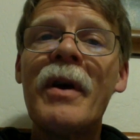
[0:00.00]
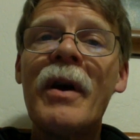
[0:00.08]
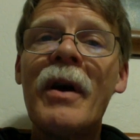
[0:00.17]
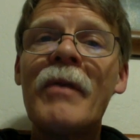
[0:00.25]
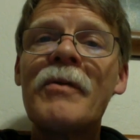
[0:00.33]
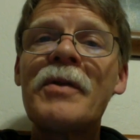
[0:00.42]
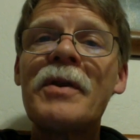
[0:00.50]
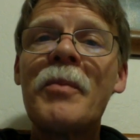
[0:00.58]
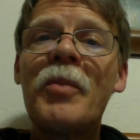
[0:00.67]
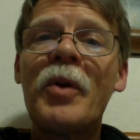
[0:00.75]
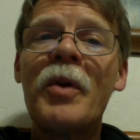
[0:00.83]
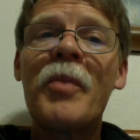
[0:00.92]
of
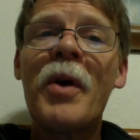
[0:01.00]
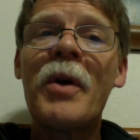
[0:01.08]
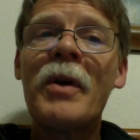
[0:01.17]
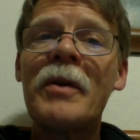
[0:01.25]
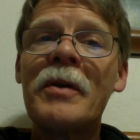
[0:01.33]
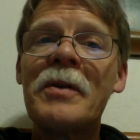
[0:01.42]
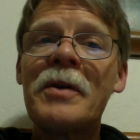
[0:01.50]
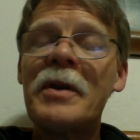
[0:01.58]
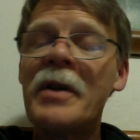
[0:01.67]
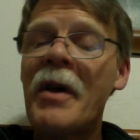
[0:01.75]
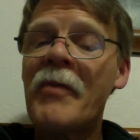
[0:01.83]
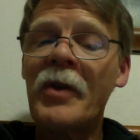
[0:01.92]
simpler particles in
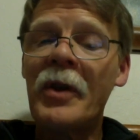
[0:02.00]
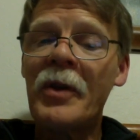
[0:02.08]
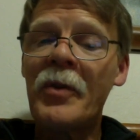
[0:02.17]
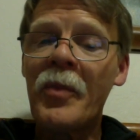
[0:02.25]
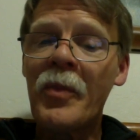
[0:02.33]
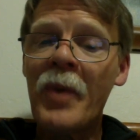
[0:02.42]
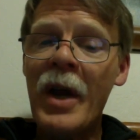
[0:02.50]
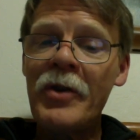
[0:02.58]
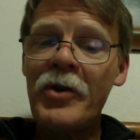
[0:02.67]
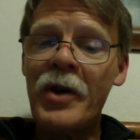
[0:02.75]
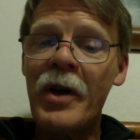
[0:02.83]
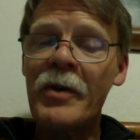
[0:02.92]
definite
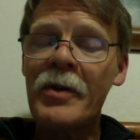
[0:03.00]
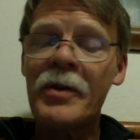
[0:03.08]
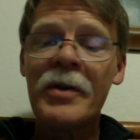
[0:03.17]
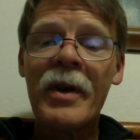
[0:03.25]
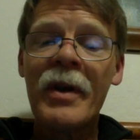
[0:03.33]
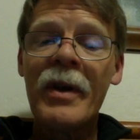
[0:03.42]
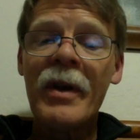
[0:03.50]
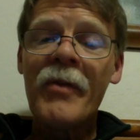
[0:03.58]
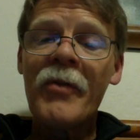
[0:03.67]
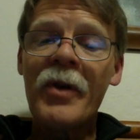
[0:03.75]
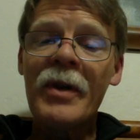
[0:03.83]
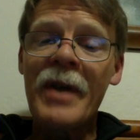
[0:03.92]
ratios,
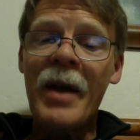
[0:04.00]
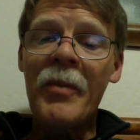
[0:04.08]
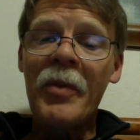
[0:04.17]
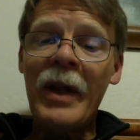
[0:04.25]
for example,